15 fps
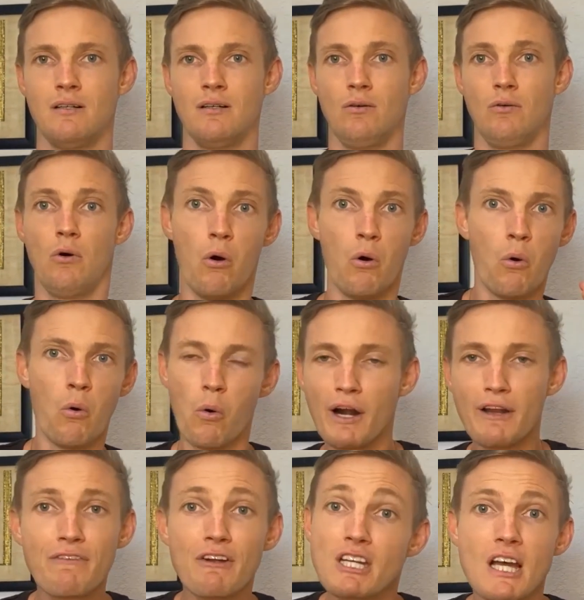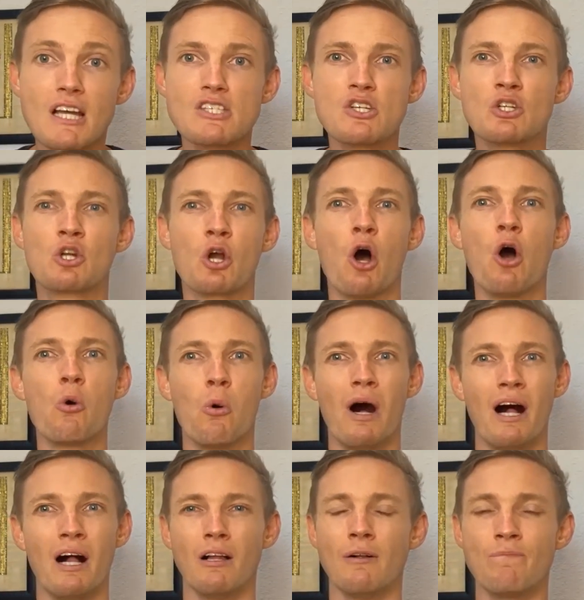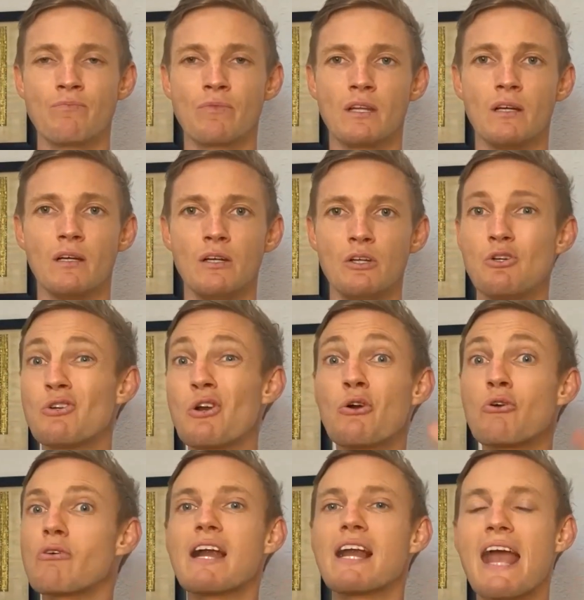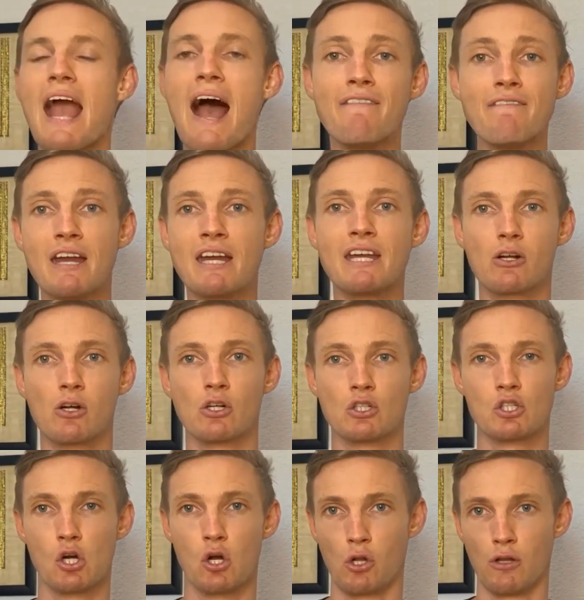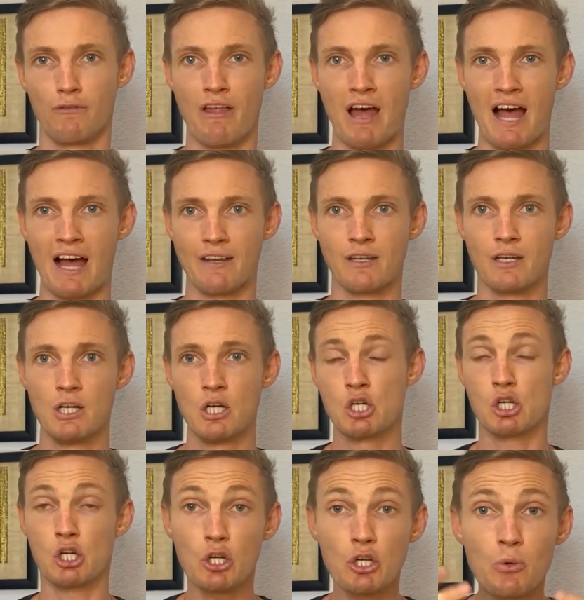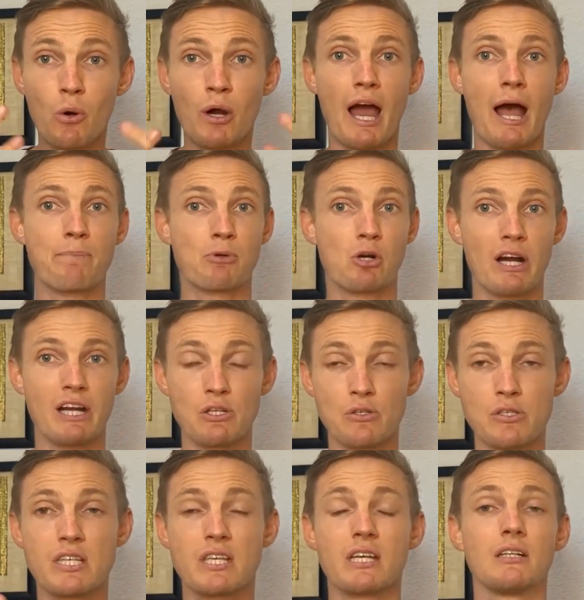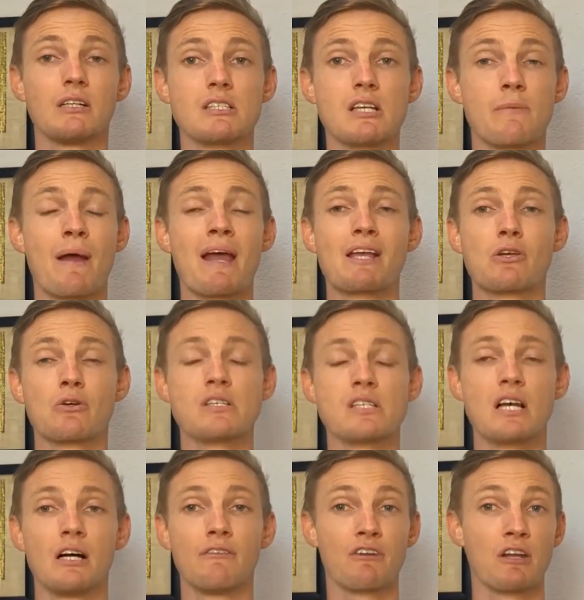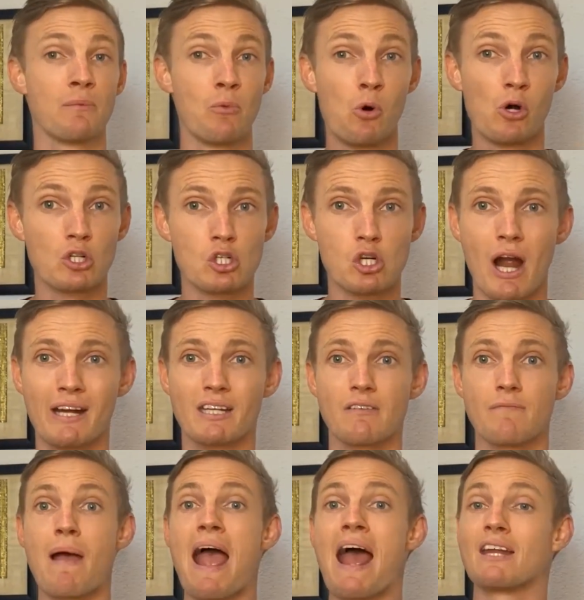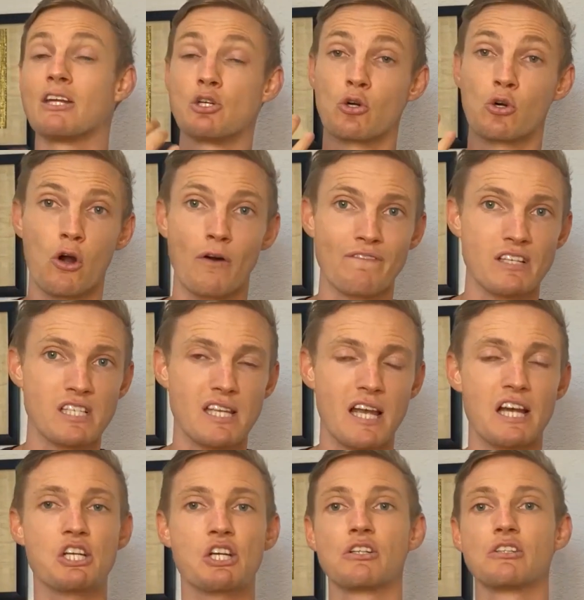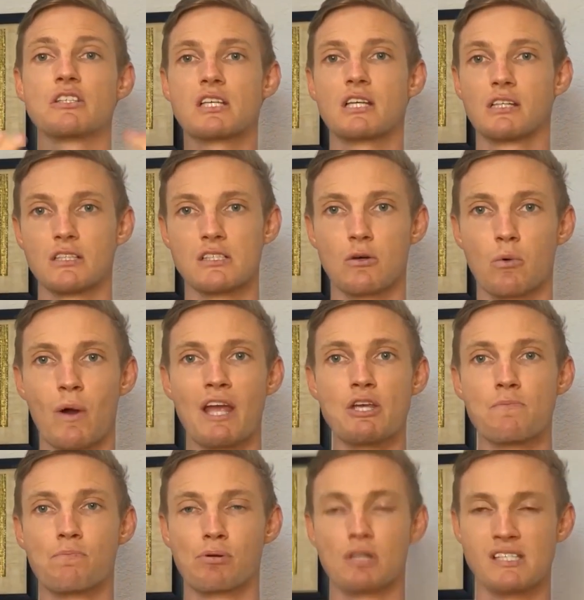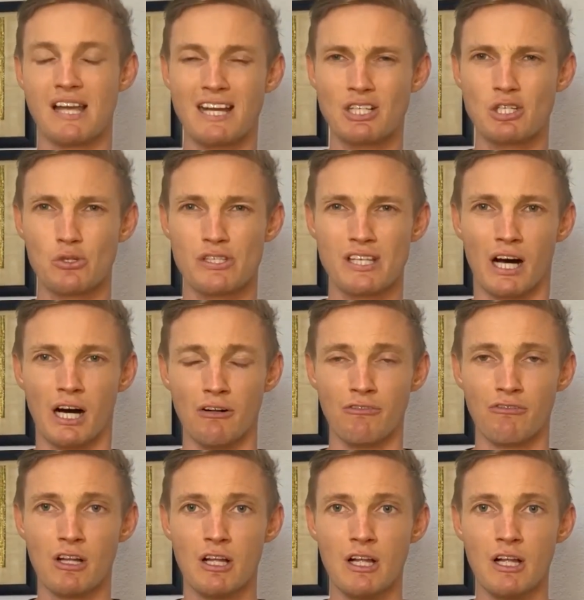Or what if it doesn't go well? You don't really have any control of that. Sure, you want to upgrade your skills and make yourself a more attractive man in your conversational skills, the way you present yourself,